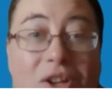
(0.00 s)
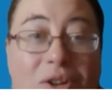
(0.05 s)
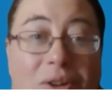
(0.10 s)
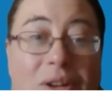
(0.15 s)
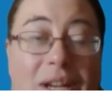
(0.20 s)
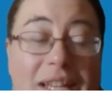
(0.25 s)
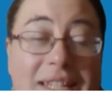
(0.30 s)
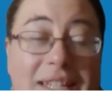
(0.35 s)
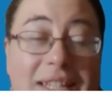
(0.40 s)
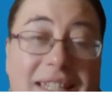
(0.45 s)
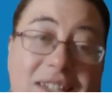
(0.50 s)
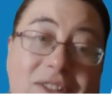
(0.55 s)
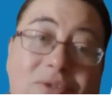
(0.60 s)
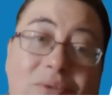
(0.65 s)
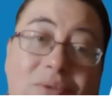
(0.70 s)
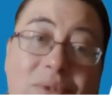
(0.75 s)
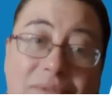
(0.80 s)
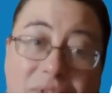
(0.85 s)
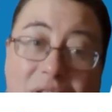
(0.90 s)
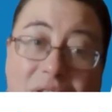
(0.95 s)
you can
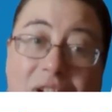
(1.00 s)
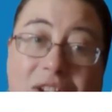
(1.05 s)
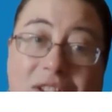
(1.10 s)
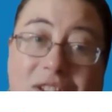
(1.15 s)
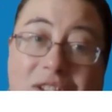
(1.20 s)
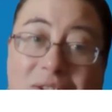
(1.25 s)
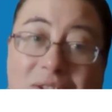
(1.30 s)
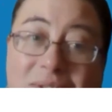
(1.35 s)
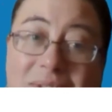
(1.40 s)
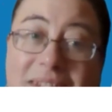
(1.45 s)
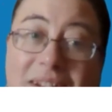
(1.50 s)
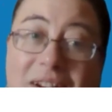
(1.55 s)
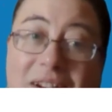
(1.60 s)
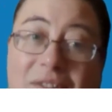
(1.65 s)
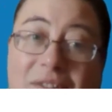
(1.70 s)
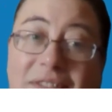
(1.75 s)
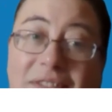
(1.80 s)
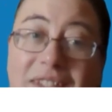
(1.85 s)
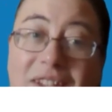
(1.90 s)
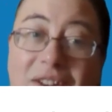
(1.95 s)
still refer to
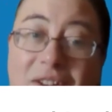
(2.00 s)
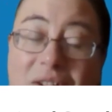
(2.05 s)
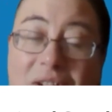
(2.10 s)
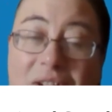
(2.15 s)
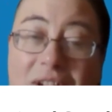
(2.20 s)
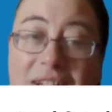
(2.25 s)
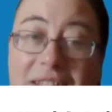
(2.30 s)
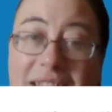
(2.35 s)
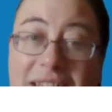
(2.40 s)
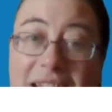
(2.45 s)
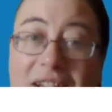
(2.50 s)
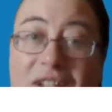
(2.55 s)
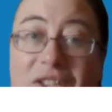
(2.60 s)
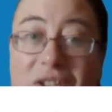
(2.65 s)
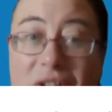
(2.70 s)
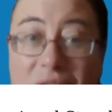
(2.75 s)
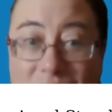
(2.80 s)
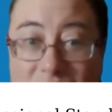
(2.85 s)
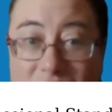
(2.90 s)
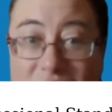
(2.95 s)
yourself as an architect
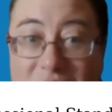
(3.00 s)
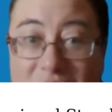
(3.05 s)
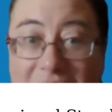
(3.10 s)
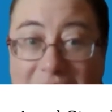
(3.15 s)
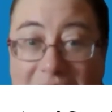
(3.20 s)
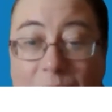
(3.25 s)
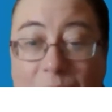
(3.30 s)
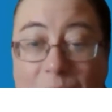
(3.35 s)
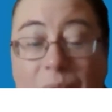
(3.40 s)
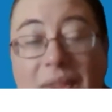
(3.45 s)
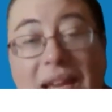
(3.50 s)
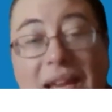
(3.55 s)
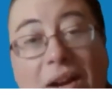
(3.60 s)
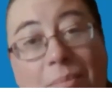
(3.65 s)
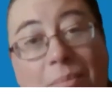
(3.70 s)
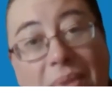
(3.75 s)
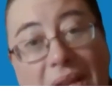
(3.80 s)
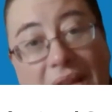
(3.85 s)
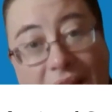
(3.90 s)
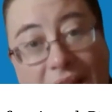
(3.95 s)
socially
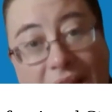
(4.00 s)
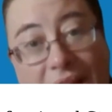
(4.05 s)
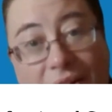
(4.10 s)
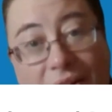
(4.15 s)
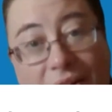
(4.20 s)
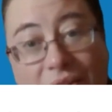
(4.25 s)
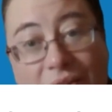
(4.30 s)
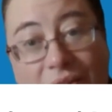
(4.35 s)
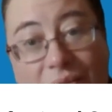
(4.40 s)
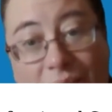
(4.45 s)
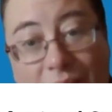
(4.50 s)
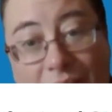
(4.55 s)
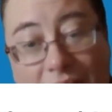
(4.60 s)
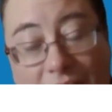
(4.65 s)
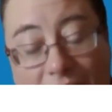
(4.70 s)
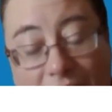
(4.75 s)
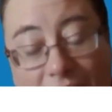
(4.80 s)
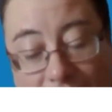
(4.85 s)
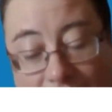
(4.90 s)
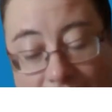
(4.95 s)
without being on
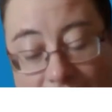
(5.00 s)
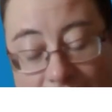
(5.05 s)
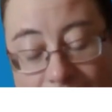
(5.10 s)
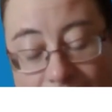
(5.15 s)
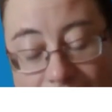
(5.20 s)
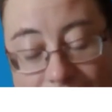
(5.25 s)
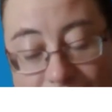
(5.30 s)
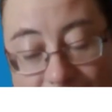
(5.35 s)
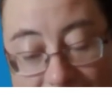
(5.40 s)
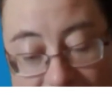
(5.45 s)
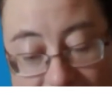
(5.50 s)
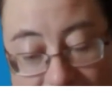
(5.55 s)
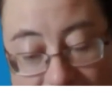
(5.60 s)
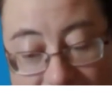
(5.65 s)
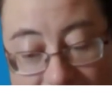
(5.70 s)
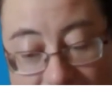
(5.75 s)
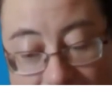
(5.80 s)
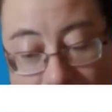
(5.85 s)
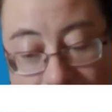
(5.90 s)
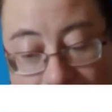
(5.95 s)
the
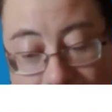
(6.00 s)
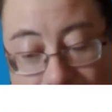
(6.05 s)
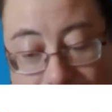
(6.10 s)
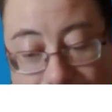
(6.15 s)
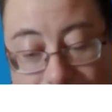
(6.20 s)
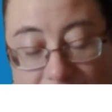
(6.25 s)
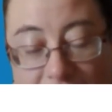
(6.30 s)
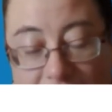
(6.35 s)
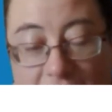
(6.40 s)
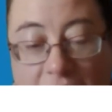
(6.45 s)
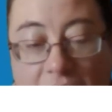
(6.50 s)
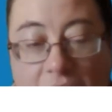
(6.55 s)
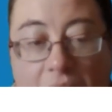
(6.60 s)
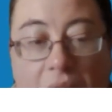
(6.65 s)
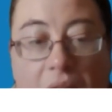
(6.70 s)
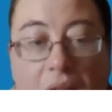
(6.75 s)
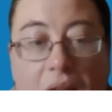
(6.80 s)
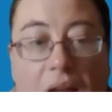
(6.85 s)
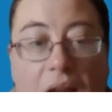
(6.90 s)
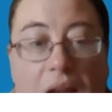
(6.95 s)
register.
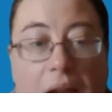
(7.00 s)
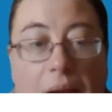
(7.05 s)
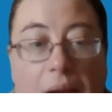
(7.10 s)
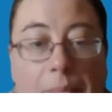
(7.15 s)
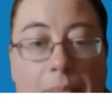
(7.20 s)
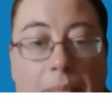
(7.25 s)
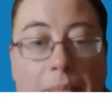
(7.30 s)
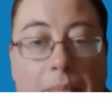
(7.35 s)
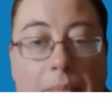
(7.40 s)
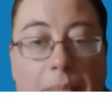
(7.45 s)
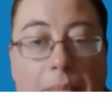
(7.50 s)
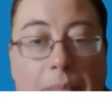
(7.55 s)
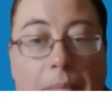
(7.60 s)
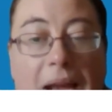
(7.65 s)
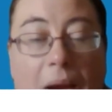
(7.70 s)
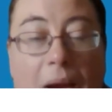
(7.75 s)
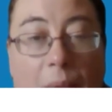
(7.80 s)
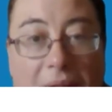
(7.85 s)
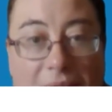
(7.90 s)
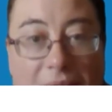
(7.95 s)

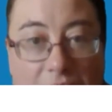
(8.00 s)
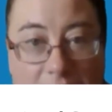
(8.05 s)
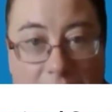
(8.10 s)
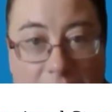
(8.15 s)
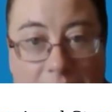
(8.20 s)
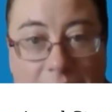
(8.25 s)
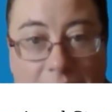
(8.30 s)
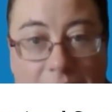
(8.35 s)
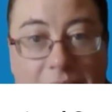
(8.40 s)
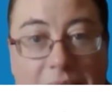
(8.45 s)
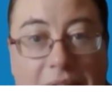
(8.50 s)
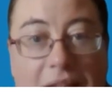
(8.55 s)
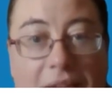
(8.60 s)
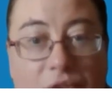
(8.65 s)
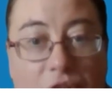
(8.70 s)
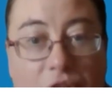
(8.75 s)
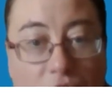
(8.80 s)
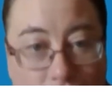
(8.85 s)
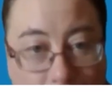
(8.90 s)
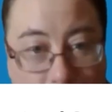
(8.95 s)
However,
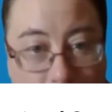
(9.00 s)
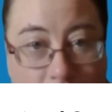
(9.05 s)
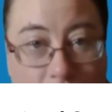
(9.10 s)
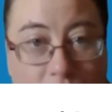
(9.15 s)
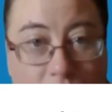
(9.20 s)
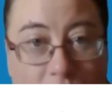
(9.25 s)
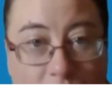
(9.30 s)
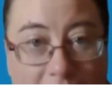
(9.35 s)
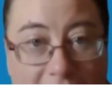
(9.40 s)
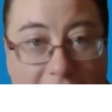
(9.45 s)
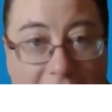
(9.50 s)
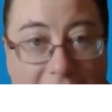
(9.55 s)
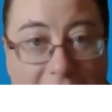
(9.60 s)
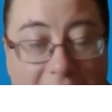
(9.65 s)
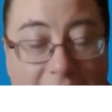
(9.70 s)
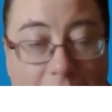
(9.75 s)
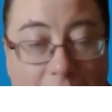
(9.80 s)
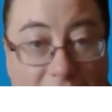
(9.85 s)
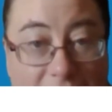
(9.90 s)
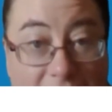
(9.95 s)
if you do
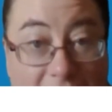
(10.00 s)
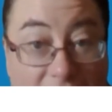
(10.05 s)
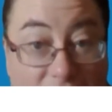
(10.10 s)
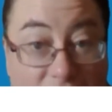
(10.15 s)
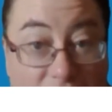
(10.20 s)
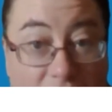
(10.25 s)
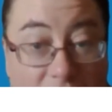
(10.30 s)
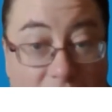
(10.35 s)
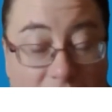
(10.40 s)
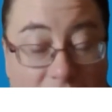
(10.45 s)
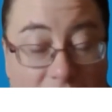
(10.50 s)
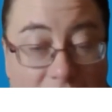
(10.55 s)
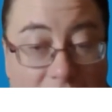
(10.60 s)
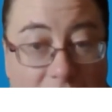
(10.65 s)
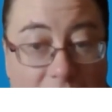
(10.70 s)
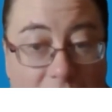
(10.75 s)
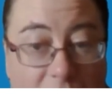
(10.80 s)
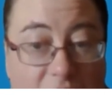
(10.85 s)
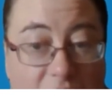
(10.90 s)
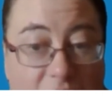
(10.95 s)
anything professional,
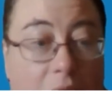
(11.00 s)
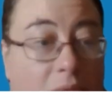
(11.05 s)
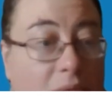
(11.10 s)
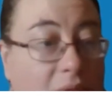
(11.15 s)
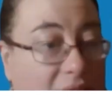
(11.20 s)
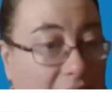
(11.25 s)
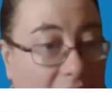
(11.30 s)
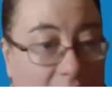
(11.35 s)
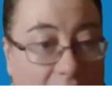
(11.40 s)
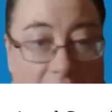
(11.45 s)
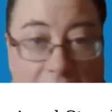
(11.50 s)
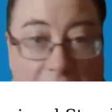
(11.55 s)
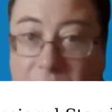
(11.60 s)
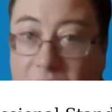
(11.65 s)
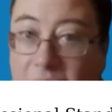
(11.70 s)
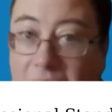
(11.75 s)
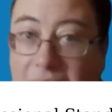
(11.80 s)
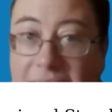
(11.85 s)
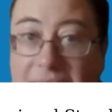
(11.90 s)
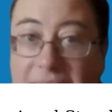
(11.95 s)
so giving
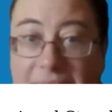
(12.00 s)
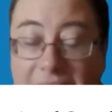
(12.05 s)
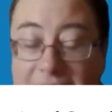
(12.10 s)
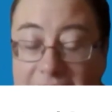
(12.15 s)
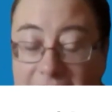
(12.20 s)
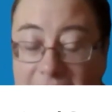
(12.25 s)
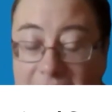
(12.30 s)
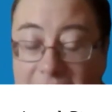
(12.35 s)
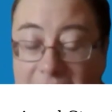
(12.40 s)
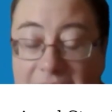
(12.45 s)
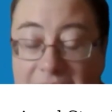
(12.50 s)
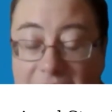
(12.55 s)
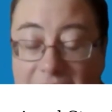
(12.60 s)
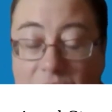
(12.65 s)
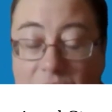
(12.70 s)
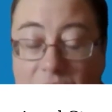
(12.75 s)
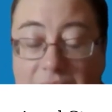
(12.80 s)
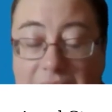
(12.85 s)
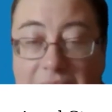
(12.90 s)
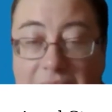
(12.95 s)
advice is
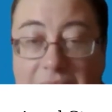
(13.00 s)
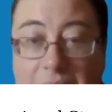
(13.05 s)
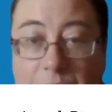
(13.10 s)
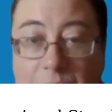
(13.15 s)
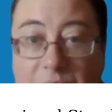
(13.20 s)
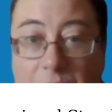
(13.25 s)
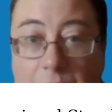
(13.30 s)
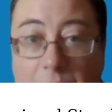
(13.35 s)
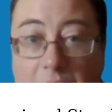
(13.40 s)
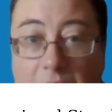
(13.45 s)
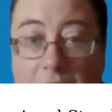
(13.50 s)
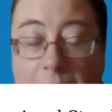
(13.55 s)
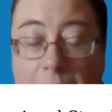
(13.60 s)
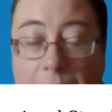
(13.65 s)
still considered